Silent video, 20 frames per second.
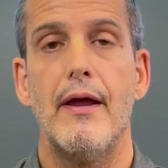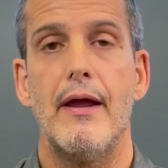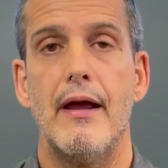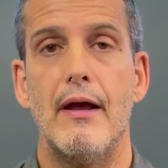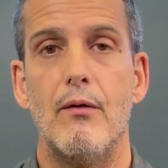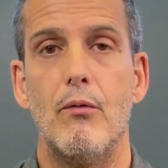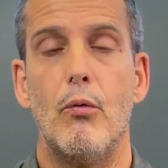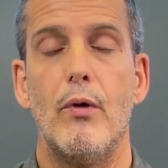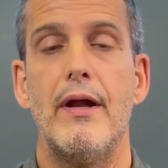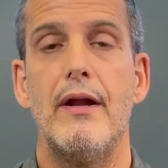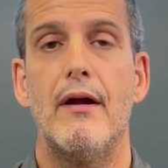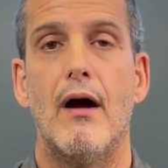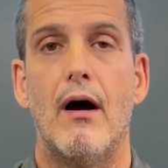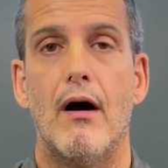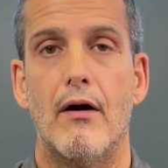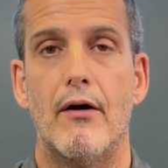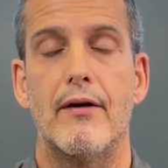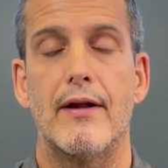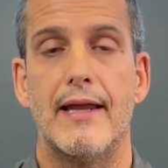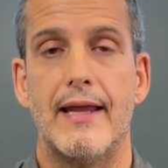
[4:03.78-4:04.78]
and we
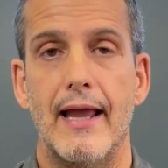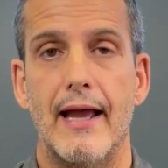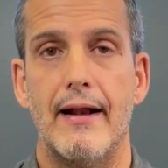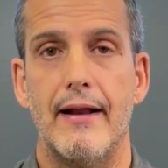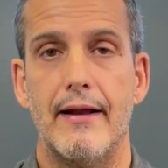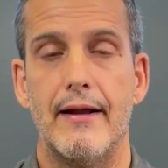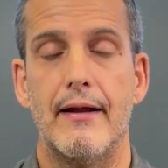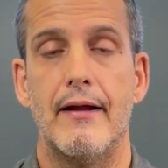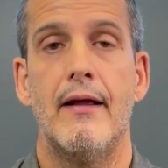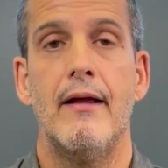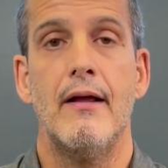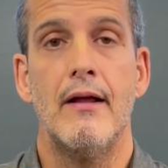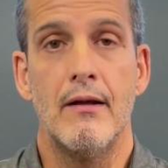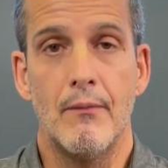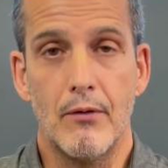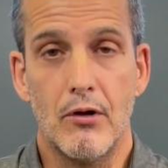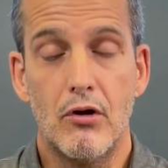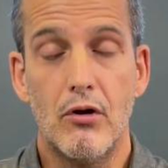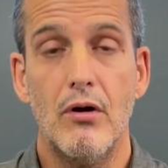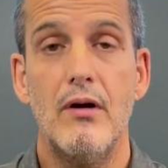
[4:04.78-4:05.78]
are getting
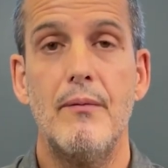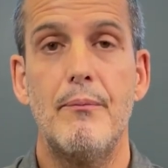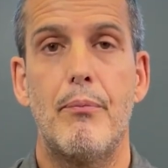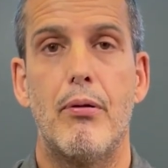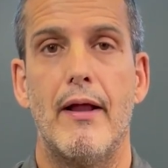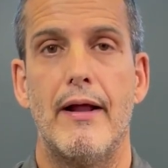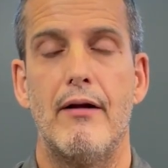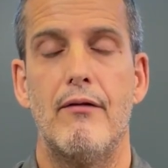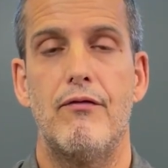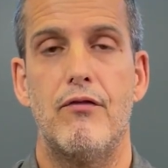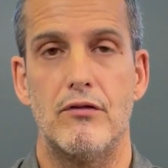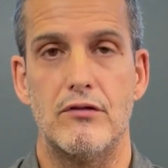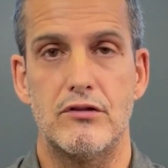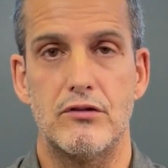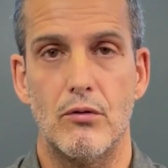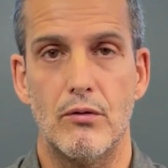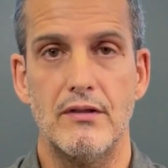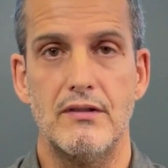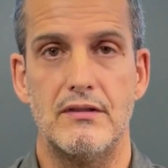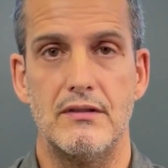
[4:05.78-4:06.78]
good plentiful
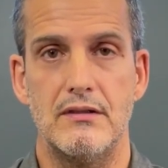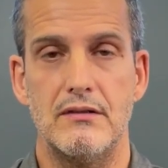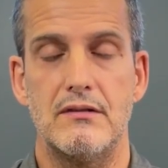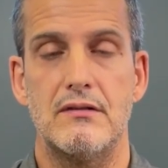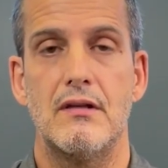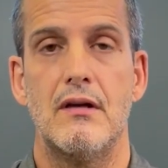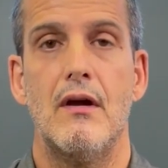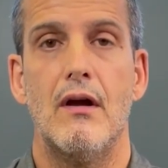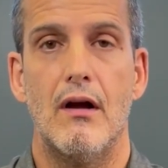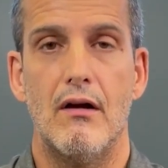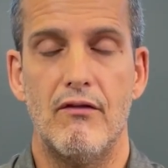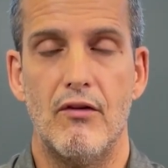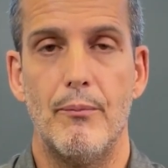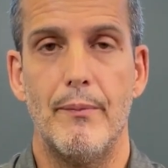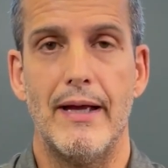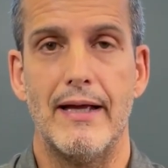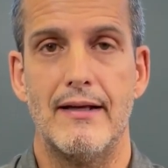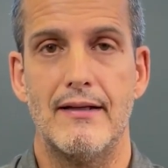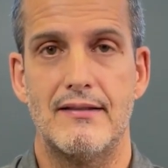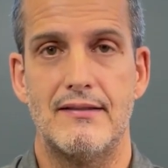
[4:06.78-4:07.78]
sources of
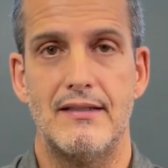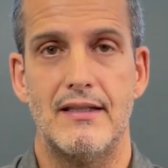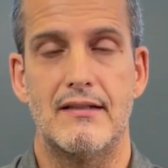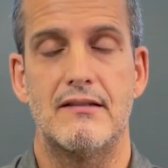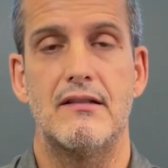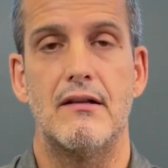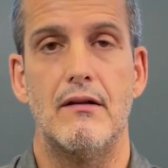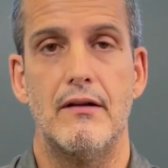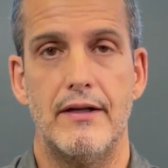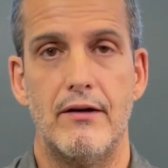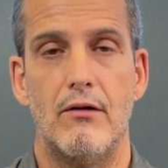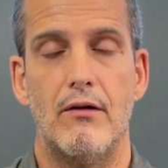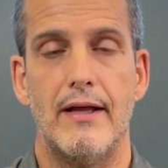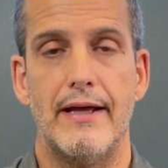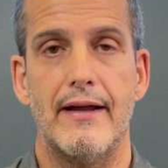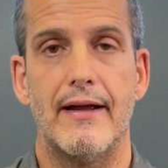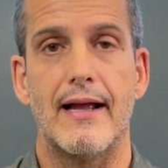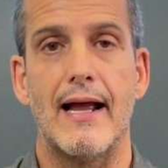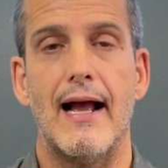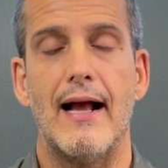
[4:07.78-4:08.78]
omega-6
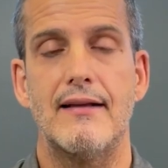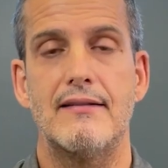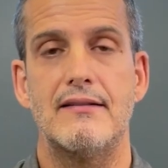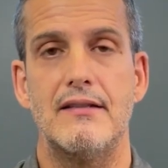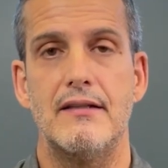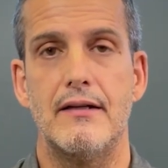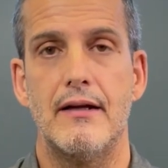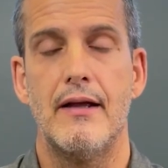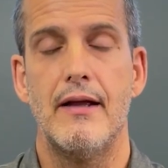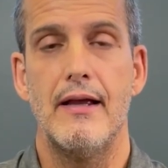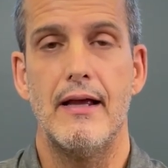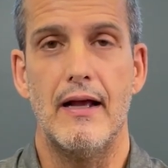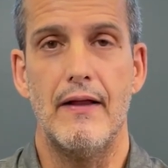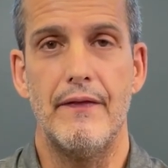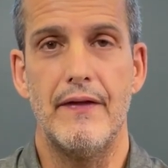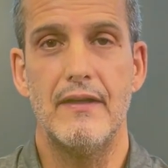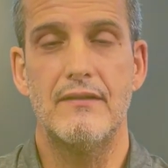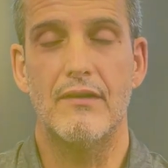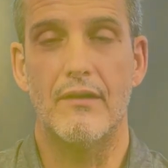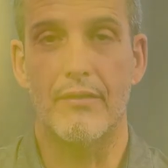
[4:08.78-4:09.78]
linoleic acid. And
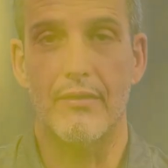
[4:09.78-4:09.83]
these are